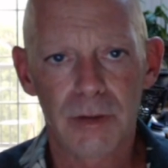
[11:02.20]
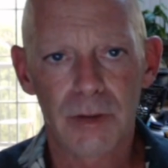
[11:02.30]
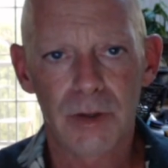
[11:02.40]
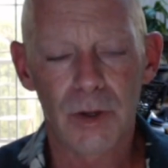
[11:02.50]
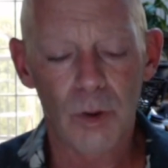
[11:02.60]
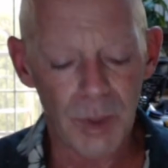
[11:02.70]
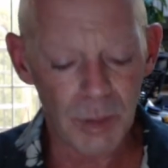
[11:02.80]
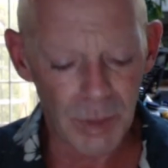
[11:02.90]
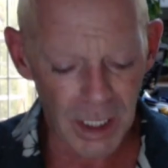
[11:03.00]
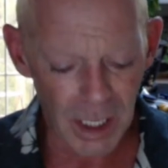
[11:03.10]

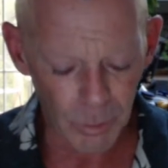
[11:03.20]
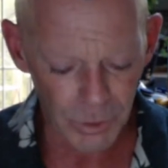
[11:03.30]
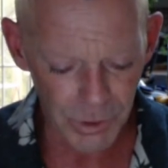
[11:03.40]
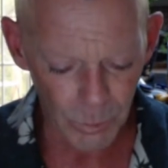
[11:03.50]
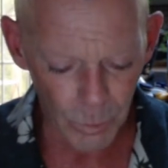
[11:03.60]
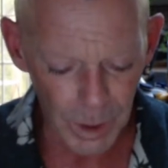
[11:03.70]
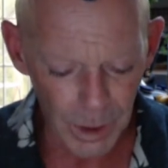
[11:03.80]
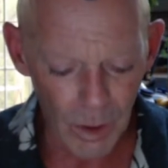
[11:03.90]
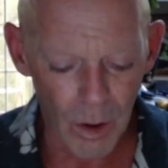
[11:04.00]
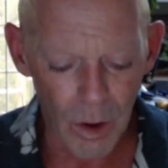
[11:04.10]
Be able to
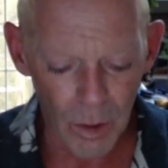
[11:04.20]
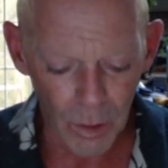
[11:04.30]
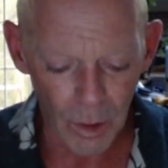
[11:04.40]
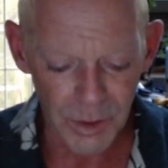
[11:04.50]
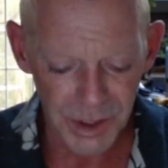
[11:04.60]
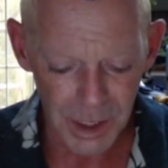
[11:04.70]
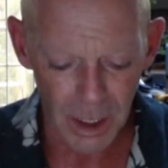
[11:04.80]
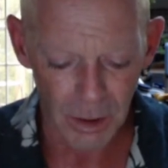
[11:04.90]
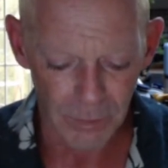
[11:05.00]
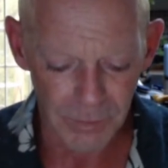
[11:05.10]
recall
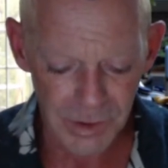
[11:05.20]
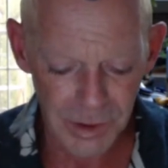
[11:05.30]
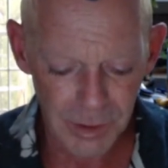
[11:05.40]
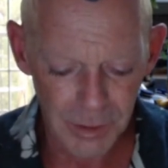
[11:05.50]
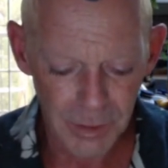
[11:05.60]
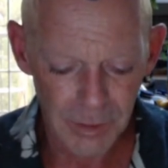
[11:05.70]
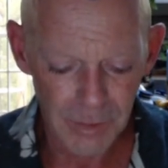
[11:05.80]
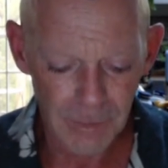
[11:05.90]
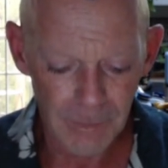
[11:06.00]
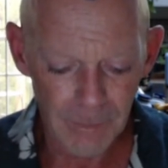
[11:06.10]
ourselves
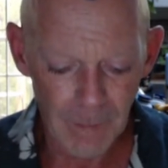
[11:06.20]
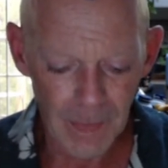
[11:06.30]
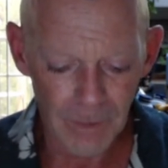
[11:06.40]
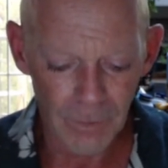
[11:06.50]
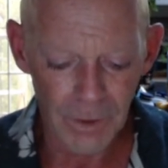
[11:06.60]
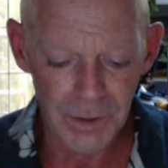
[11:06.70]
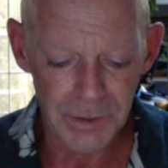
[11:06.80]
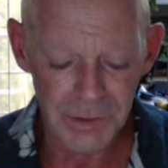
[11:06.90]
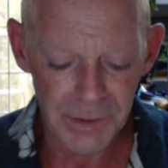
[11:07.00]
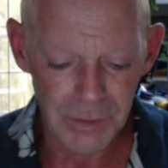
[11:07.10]

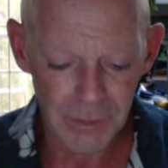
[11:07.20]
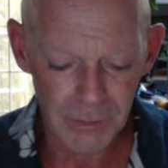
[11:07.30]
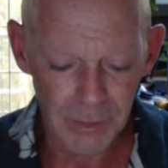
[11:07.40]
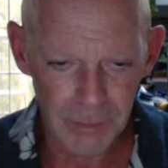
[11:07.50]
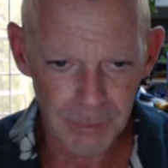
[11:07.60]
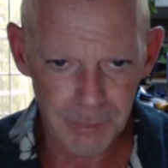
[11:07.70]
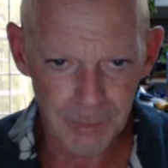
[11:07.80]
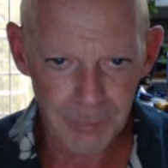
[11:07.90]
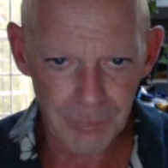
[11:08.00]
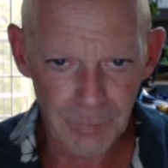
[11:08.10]
these
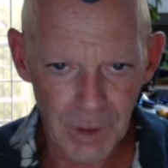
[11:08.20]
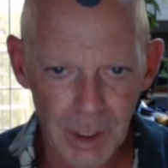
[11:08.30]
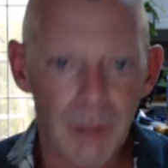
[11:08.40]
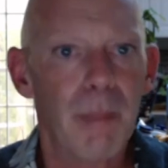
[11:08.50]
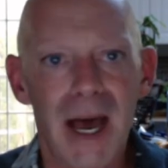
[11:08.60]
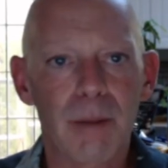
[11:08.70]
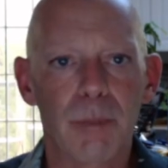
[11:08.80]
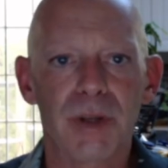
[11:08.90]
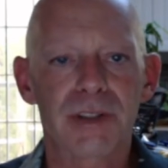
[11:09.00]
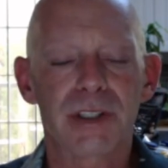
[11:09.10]

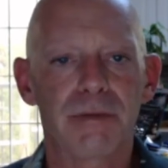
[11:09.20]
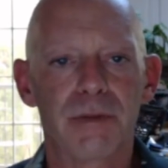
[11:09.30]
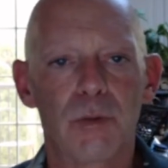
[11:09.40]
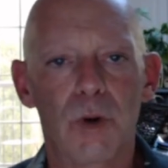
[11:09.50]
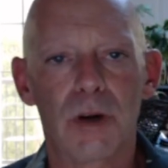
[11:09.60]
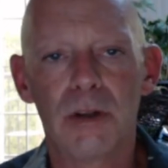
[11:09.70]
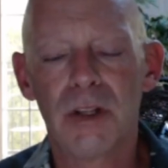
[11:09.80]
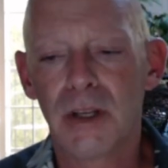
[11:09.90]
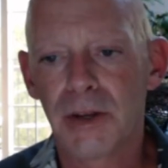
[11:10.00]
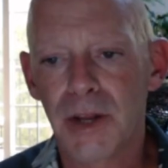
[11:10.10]
commandments, if you will.
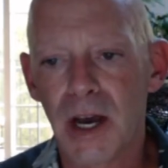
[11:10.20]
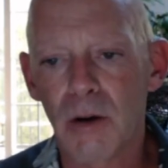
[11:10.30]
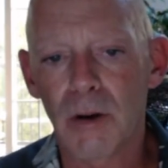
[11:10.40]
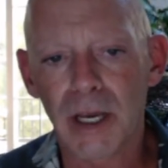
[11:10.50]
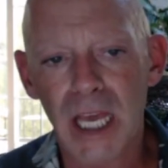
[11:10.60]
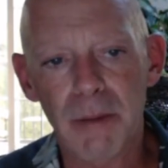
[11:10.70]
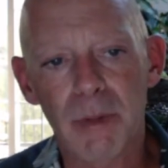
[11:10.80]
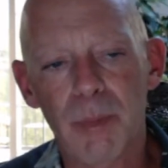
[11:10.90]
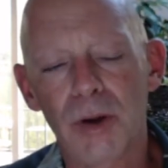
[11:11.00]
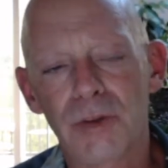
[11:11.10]
Now, I came
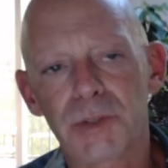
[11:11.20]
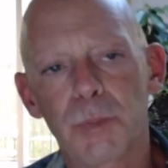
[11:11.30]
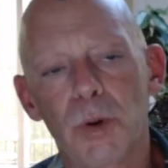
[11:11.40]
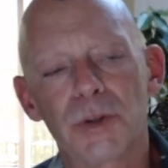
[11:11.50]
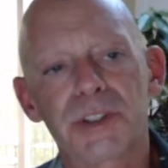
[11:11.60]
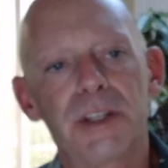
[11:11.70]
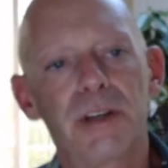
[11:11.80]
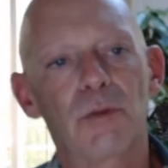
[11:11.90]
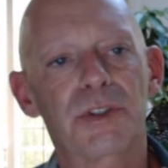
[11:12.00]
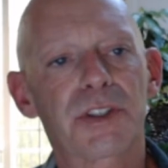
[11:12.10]
upon this post and
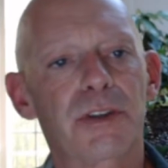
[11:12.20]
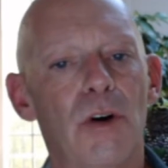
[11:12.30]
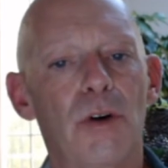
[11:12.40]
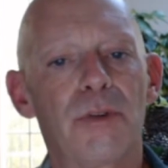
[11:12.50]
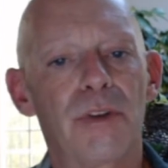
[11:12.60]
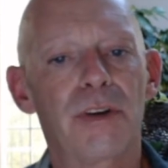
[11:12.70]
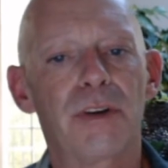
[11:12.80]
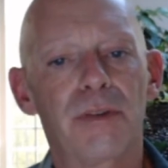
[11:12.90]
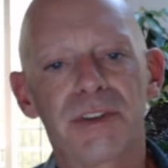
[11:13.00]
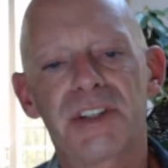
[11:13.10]
it was called
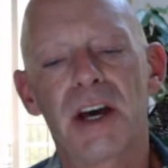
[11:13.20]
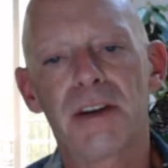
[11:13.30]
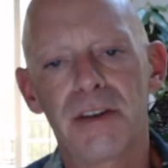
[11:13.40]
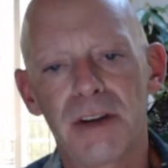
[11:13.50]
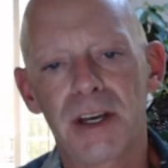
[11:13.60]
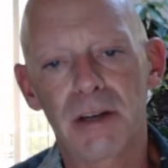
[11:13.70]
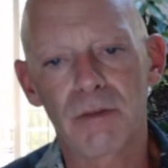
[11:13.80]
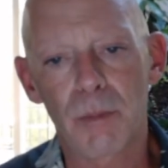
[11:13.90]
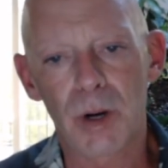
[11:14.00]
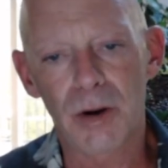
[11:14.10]
the 10 Native
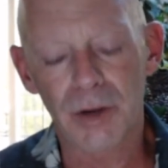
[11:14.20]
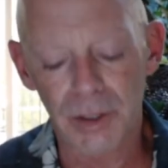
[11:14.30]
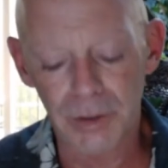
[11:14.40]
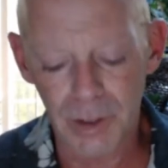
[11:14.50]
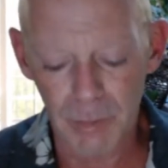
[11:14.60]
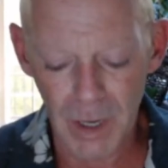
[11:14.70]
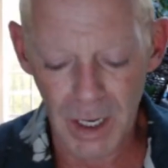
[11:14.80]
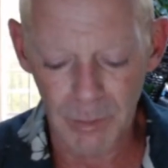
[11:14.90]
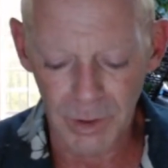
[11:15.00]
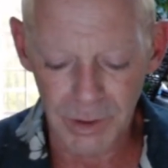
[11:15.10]
American
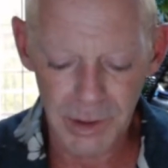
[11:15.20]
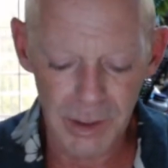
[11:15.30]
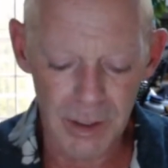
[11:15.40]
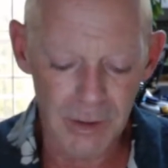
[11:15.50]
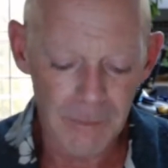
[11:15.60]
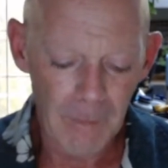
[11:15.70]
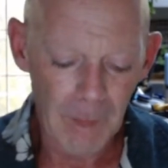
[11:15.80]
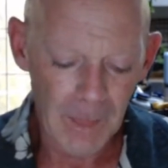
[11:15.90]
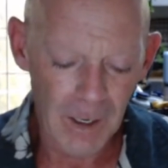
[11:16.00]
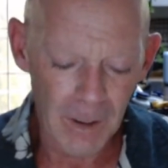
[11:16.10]
Commandments. And
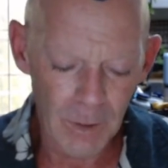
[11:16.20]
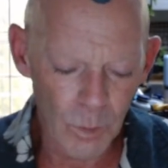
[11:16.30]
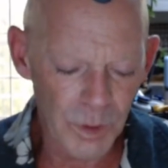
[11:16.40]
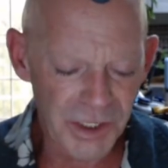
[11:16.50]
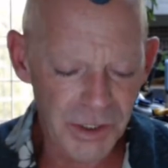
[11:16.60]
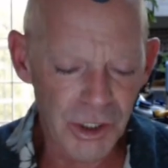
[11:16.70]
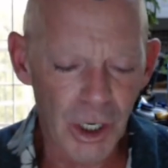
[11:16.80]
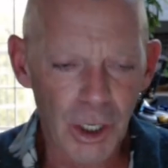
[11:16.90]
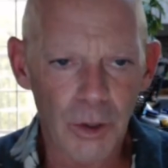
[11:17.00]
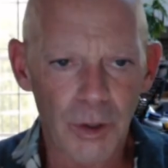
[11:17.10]
I always
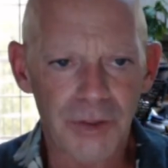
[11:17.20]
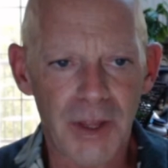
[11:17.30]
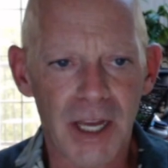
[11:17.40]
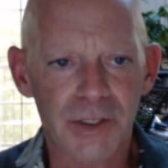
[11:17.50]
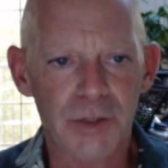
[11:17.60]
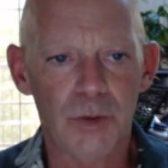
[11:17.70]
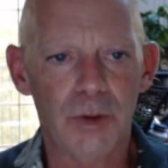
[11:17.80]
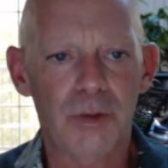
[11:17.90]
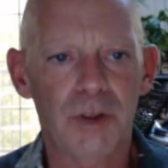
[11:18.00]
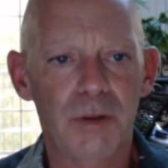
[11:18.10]
chuckle at that sort
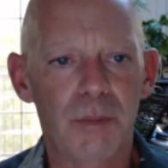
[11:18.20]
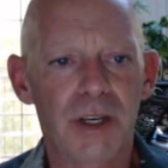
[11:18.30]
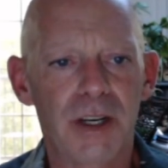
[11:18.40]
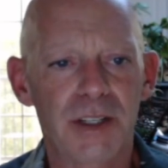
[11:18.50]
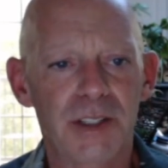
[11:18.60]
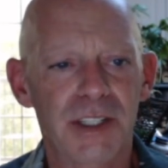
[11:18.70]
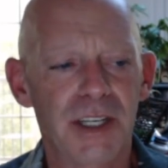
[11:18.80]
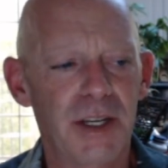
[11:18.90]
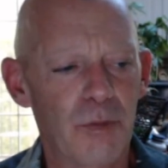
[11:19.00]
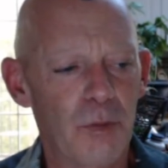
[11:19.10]
of thing because
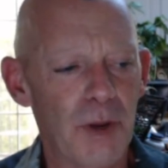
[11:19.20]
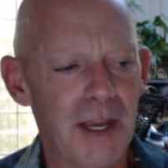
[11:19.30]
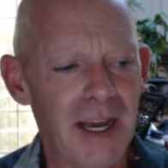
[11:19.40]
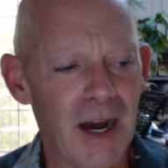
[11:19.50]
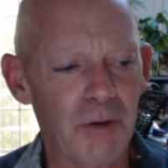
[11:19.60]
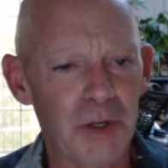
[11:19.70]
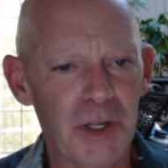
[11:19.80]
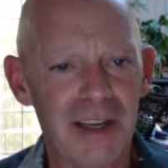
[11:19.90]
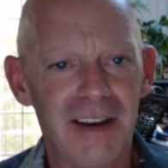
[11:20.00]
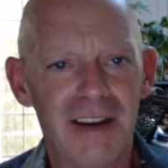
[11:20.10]
in
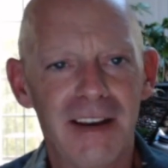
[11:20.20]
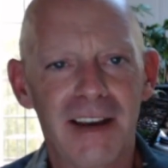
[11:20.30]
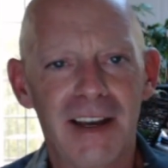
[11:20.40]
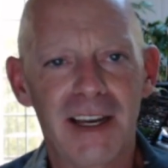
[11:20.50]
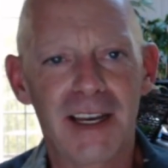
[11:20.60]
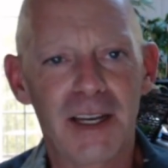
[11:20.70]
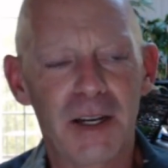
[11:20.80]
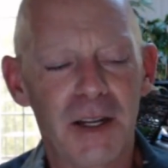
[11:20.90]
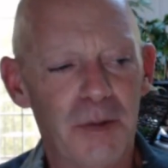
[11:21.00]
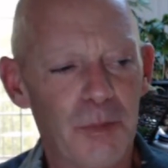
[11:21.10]
reality,
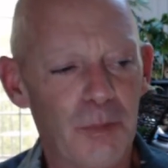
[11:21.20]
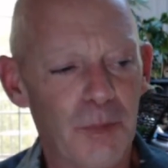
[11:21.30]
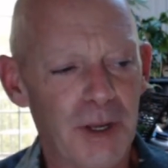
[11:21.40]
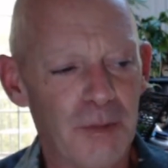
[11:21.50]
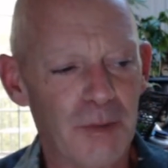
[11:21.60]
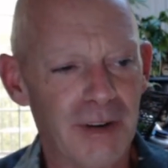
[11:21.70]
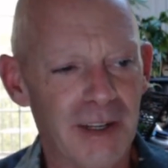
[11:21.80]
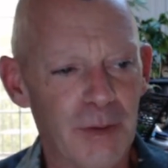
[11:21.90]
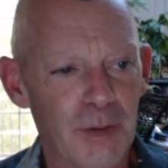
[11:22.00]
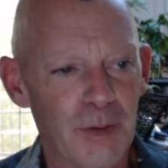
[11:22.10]

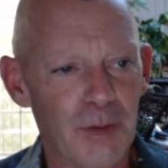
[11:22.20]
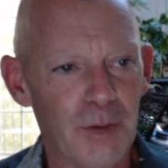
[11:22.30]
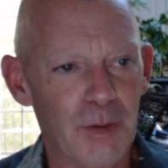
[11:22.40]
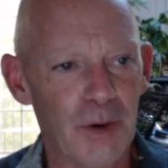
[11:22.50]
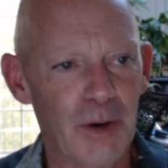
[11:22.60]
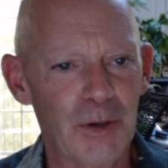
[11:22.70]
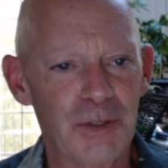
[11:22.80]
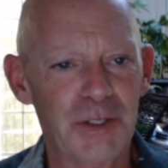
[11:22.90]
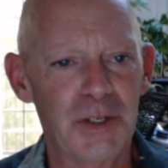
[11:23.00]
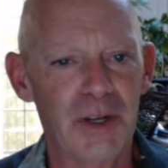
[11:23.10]
there's
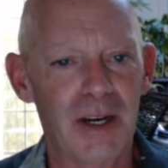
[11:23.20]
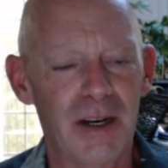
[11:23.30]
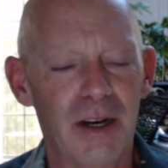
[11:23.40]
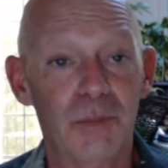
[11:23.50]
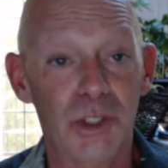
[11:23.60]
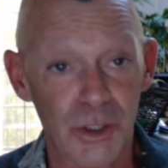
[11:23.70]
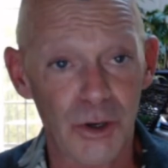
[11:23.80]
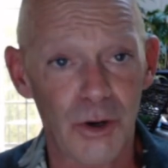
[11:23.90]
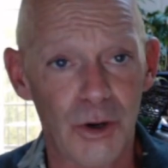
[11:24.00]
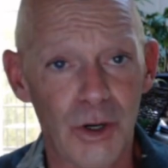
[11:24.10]
an I'm
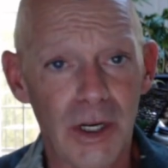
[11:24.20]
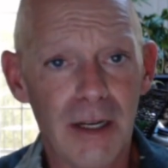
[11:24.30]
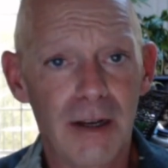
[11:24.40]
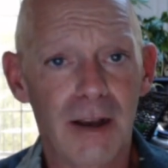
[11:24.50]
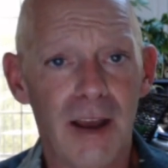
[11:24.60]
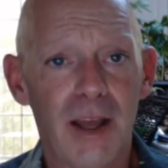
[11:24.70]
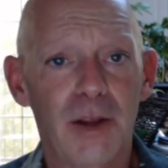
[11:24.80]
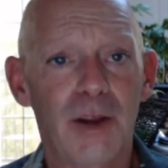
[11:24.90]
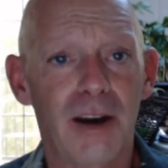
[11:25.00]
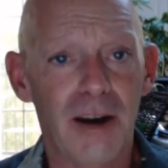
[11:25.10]
sure
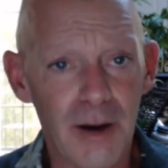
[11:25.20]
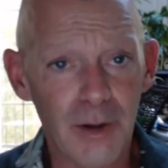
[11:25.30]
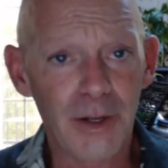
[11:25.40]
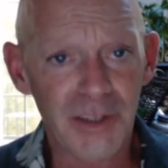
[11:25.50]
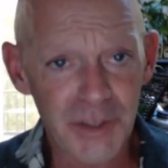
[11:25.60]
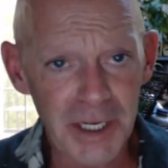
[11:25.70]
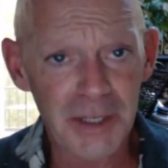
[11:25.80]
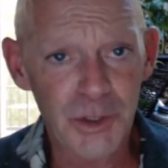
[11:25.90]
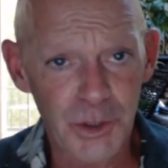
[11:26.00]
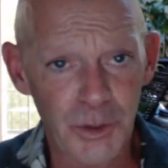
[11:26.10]
an
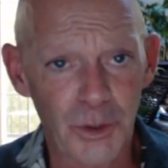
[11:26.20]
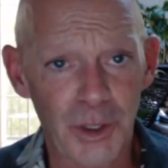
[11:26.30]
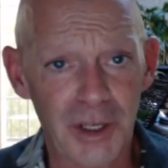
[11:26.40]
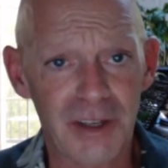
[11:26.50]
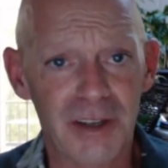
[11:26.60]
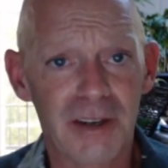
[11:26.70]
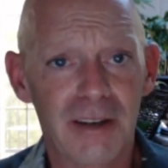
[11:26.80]
unintentionally